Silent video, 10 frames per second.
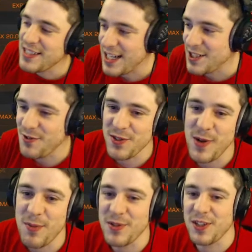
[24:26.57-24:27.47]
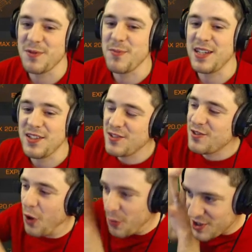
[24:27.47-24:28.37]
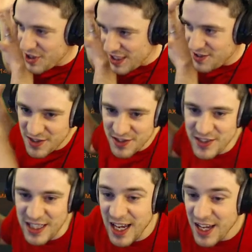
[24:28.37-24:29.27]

categories of weapon types makes it so much easier to see.